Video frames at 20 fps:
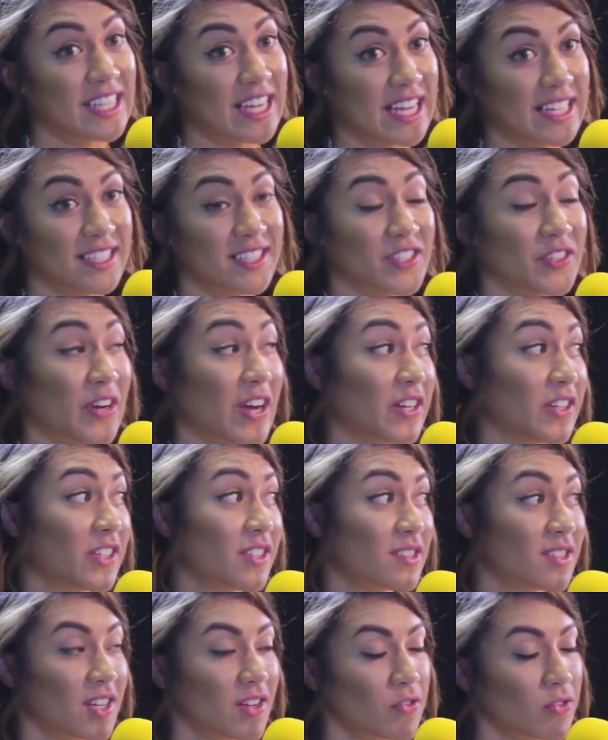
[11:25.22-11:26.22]
Yes. Surround
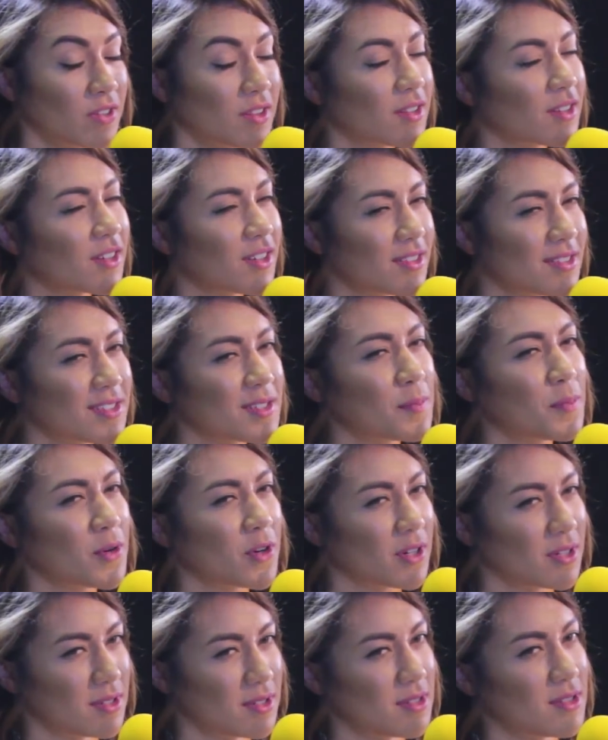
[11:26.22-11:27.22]
yourself with a good
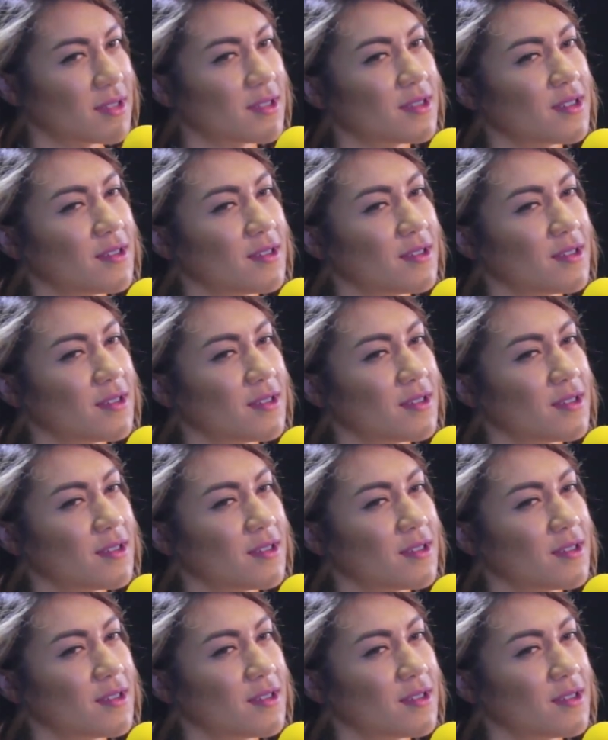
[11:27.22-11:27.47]
support system.